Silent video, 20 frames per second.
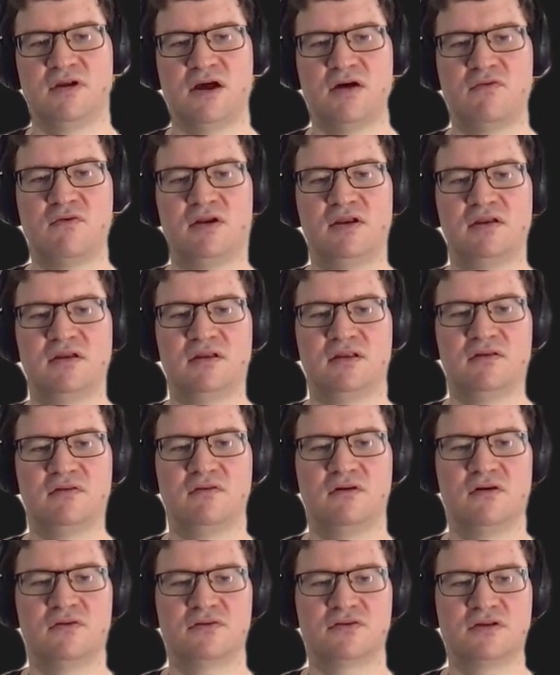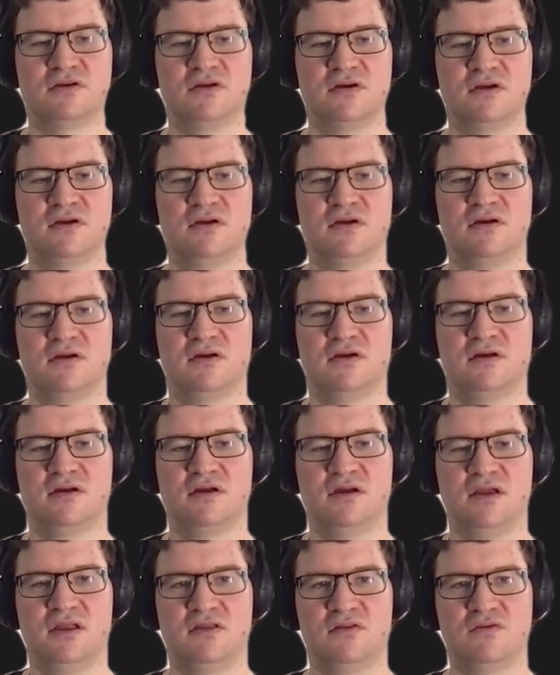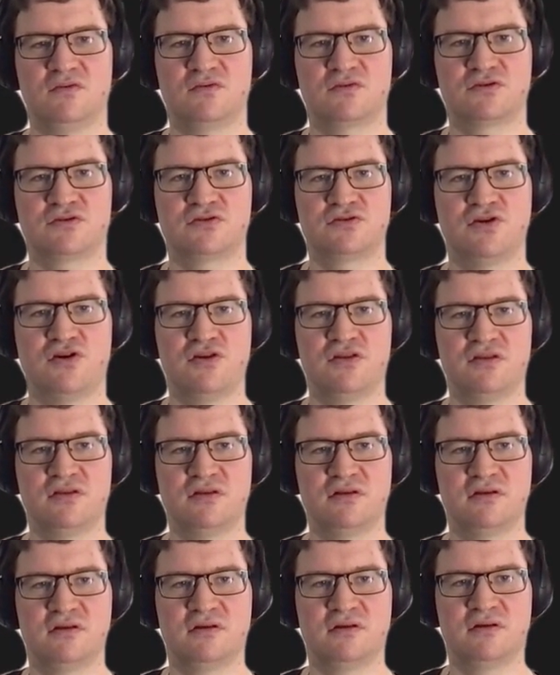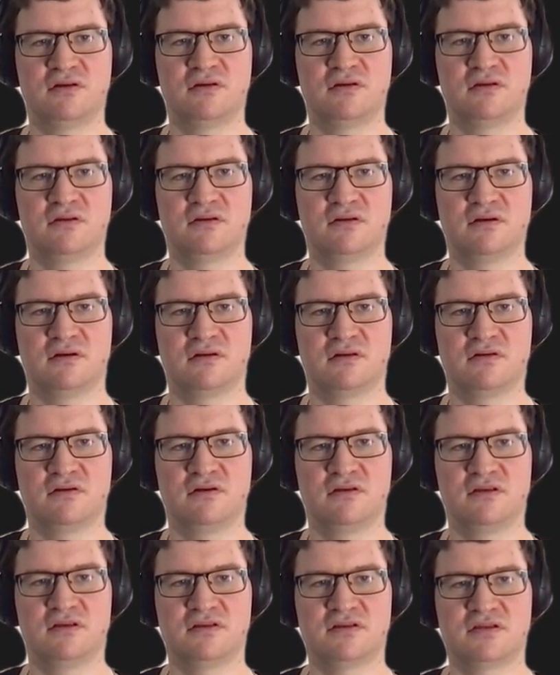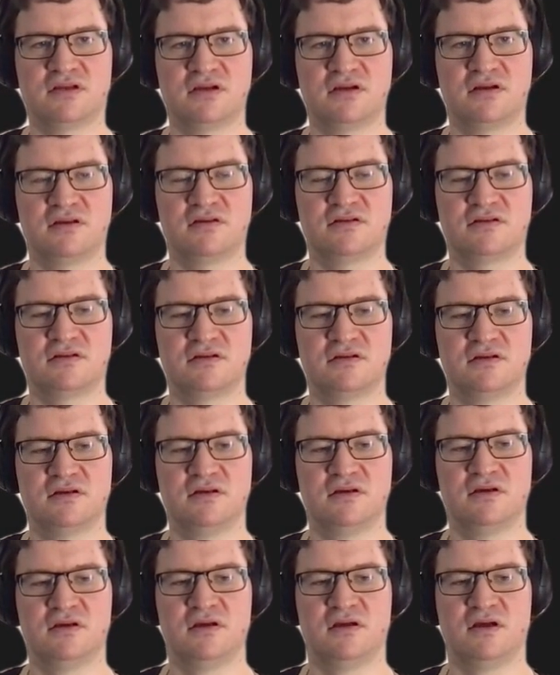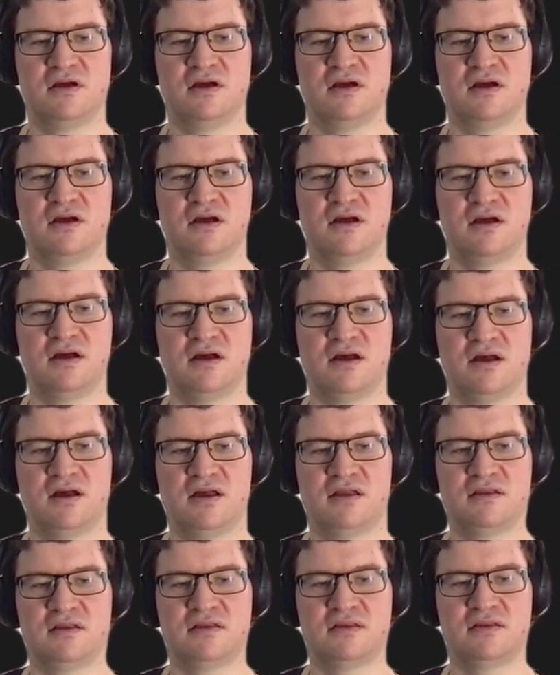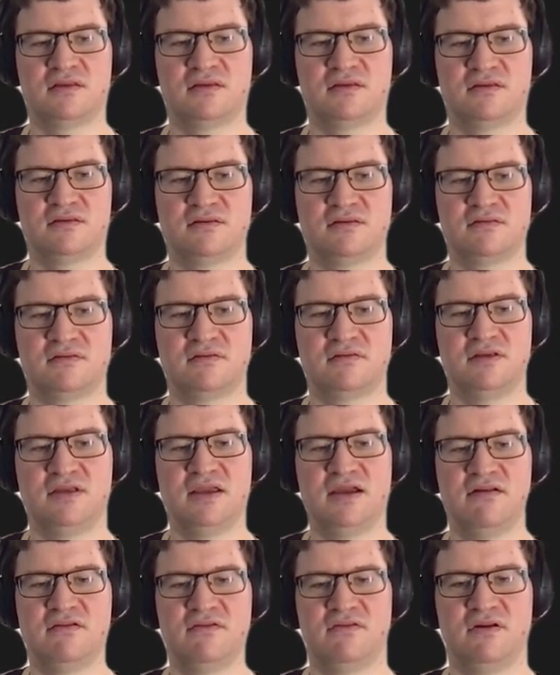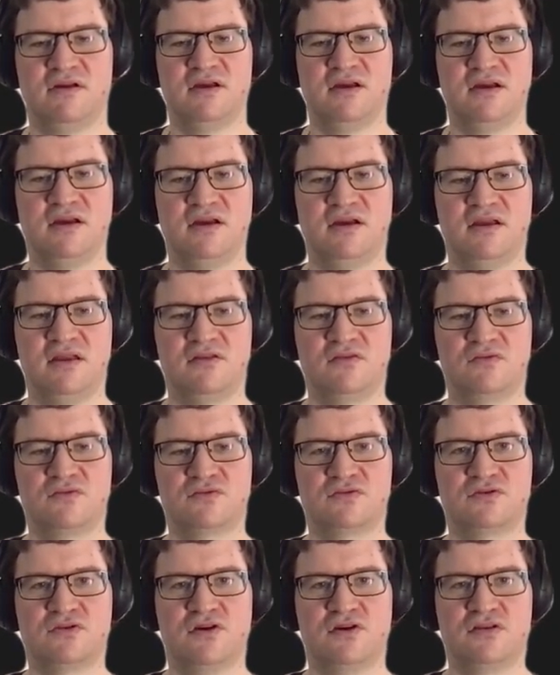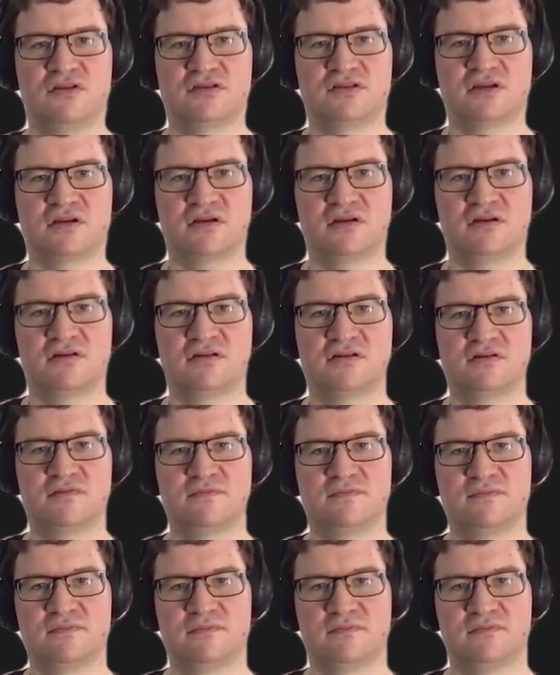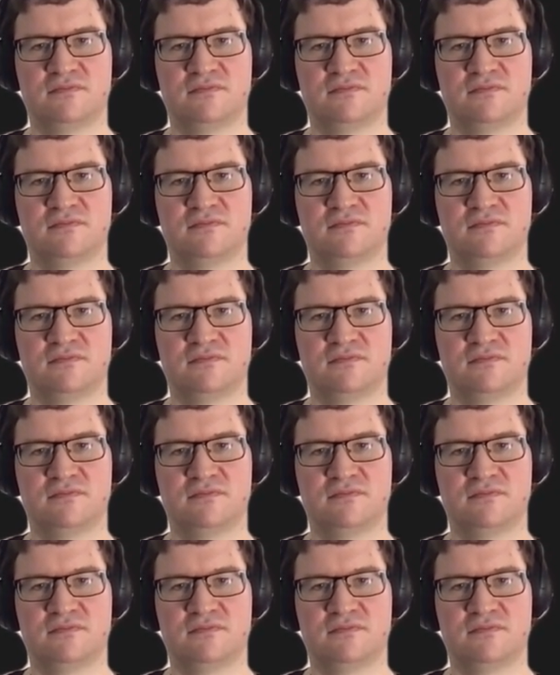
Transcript: now when it goes, it took 13 seconds, and here it took 30 seconds.